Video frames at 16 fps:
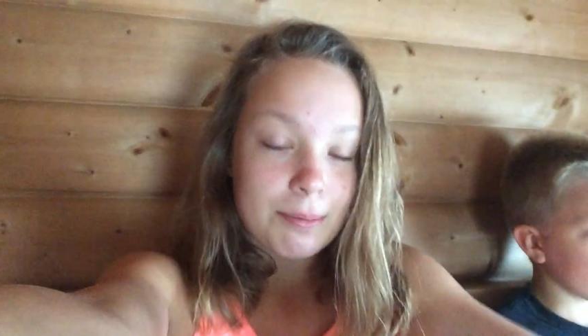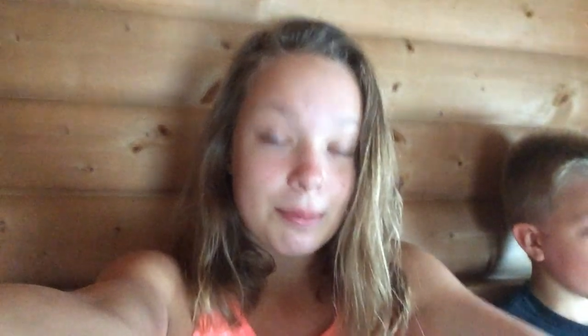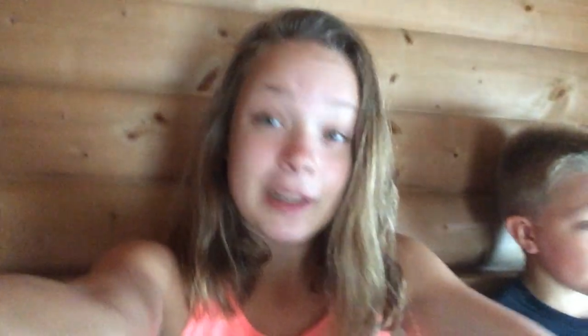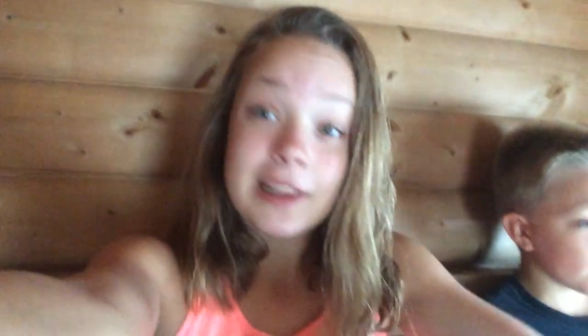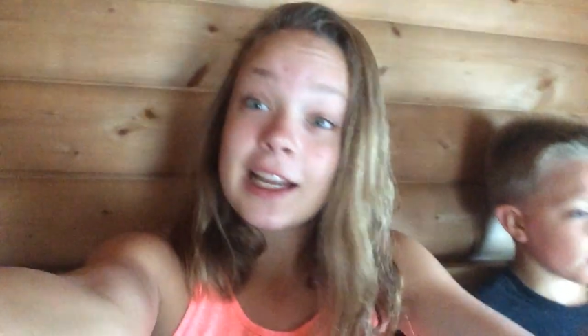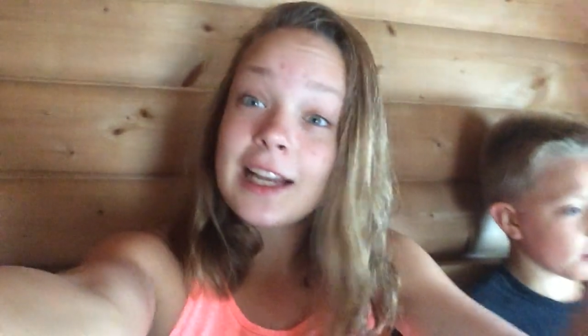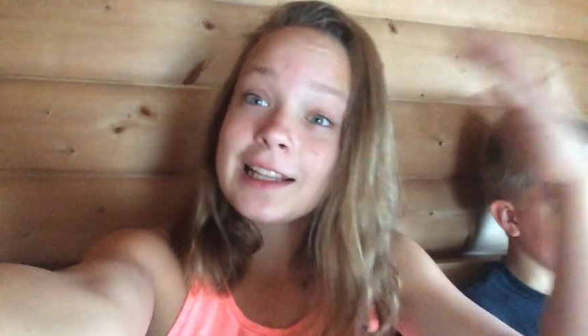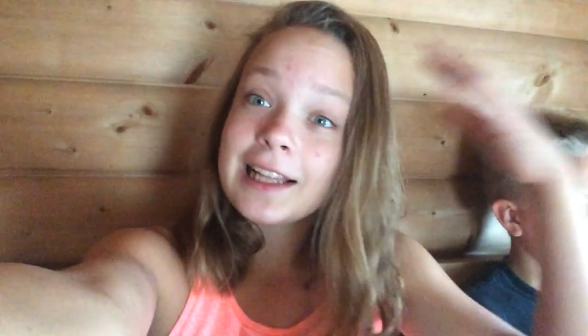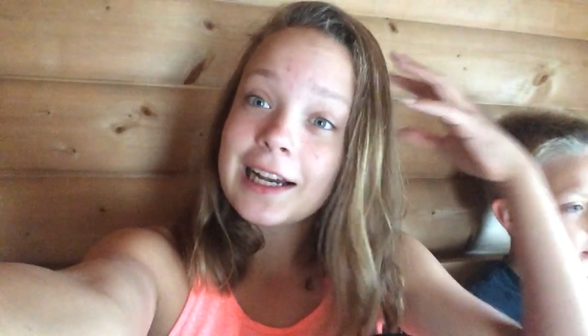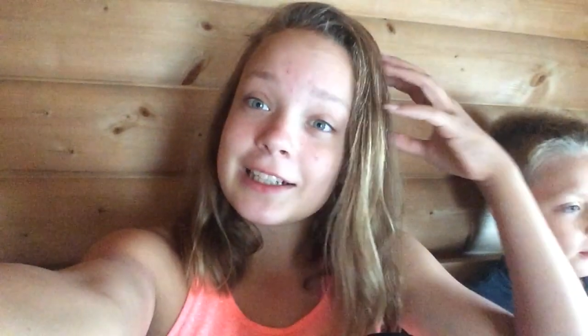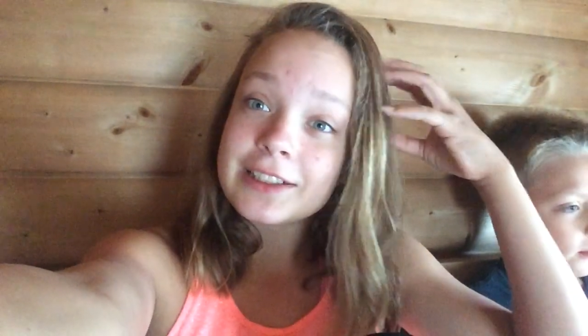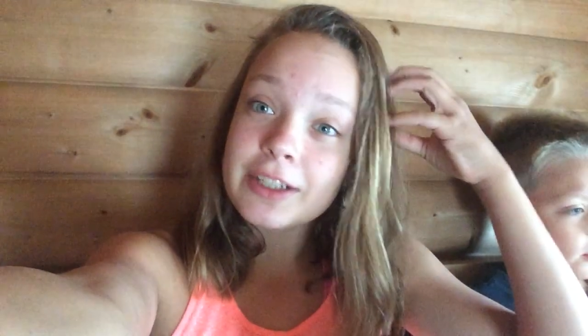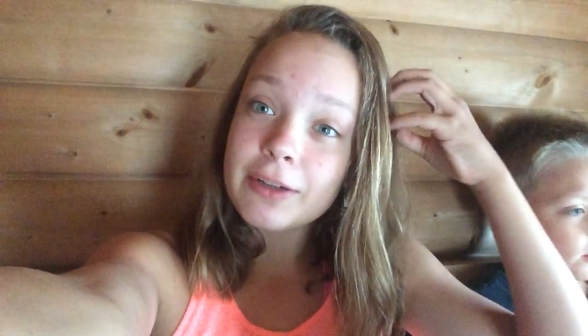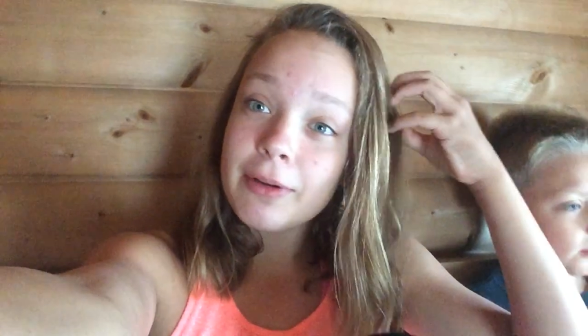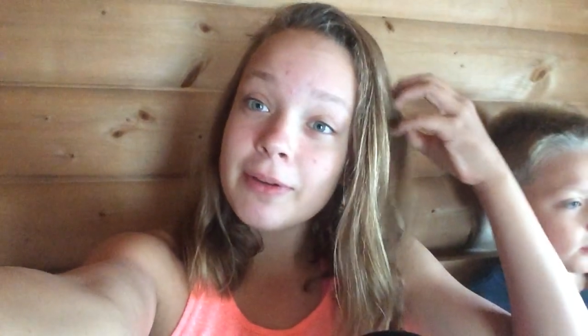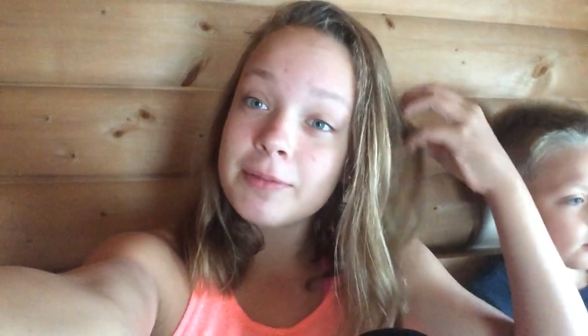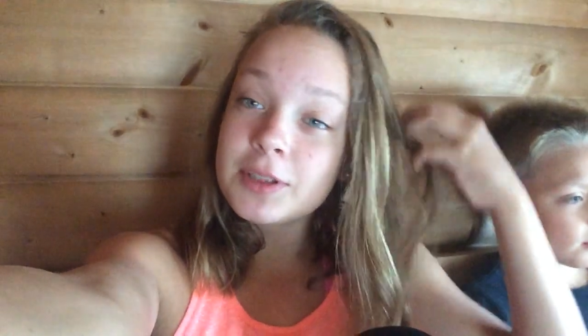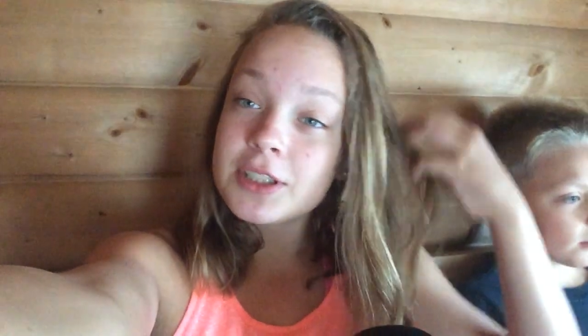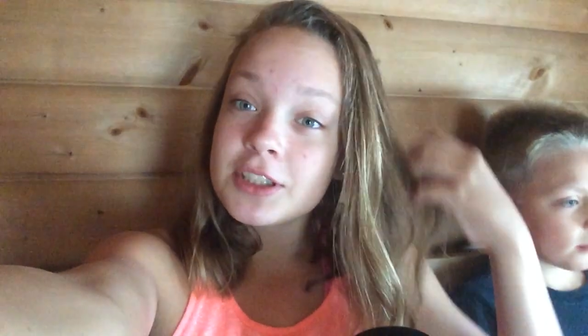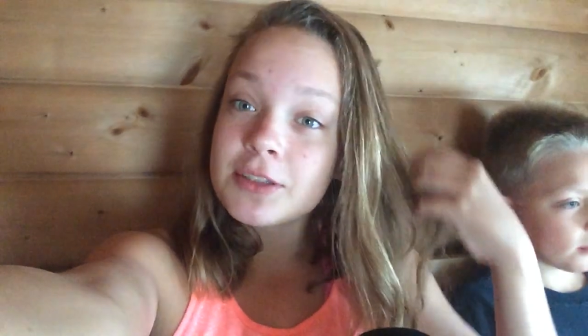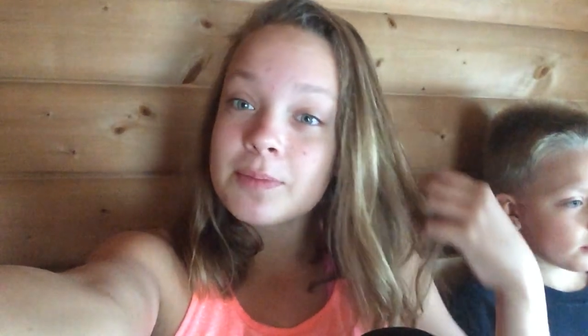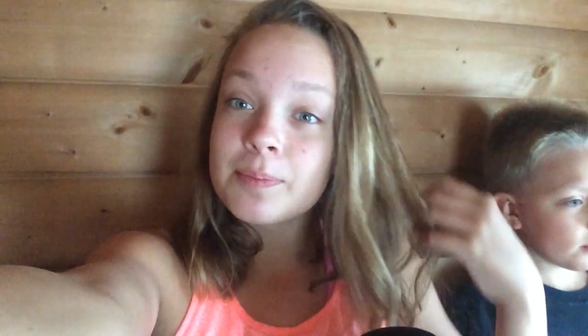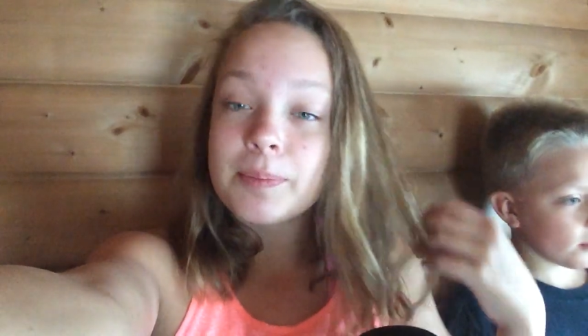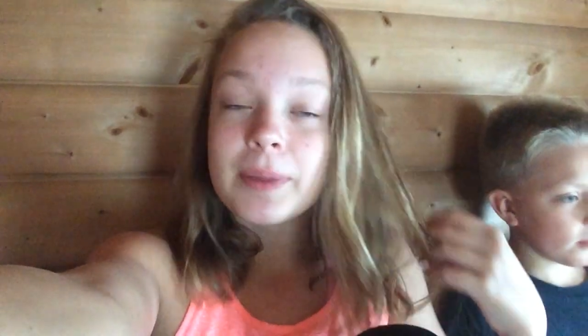But then actually we've
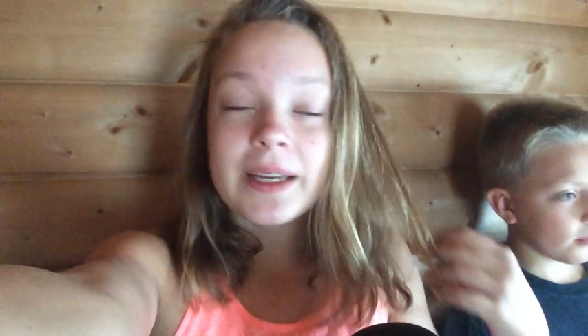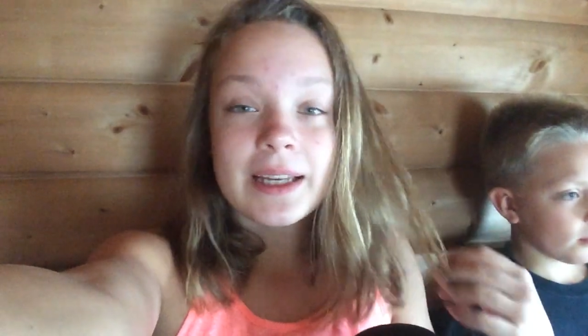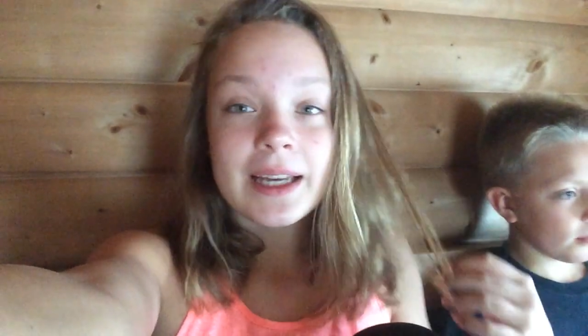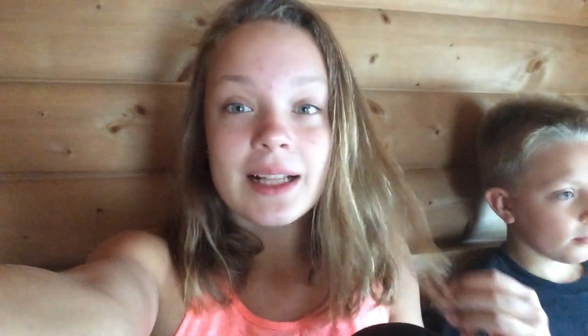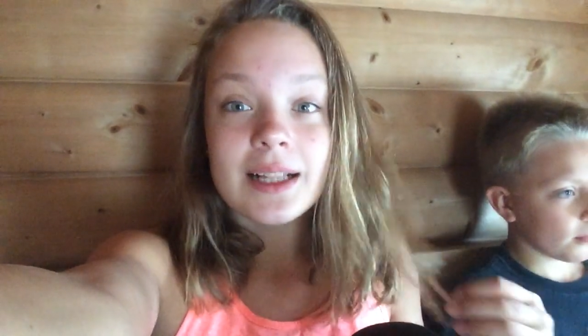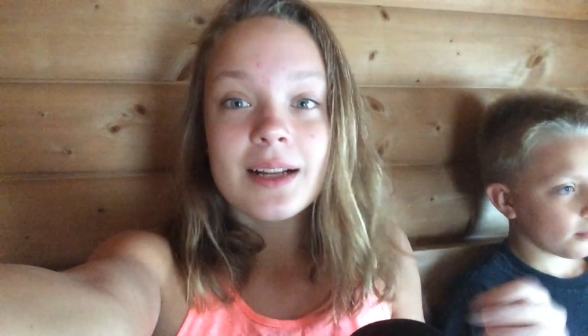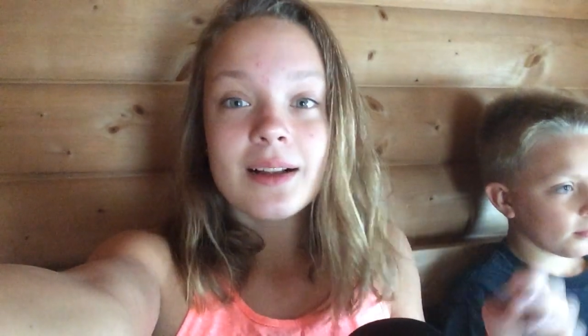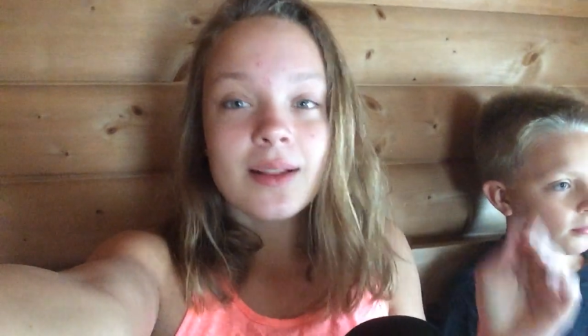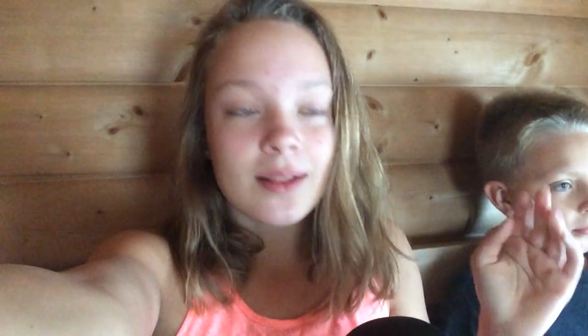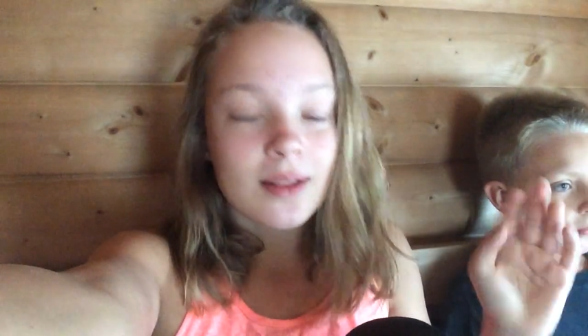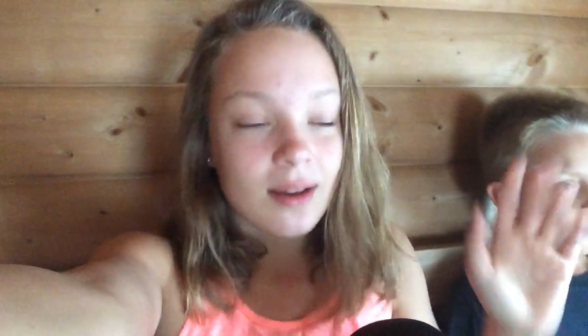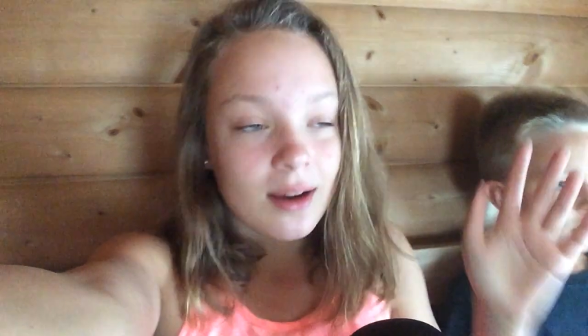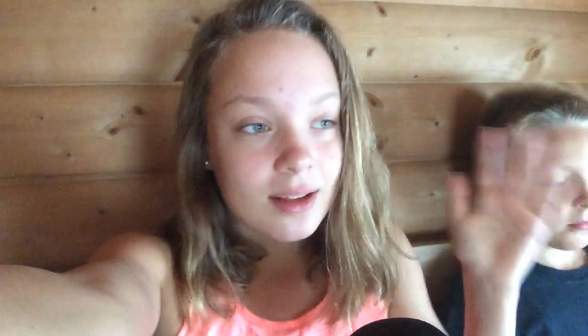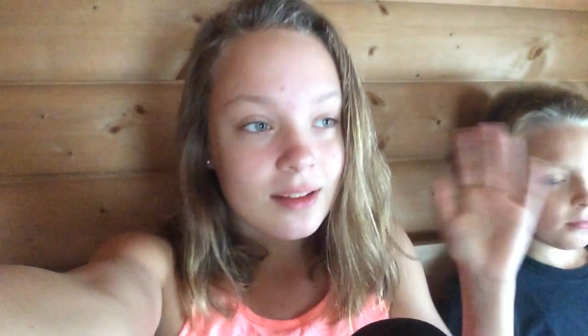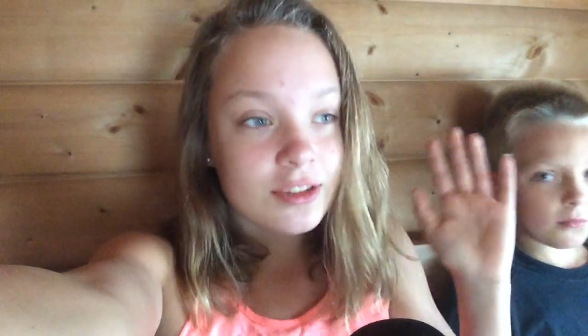just been getting a lot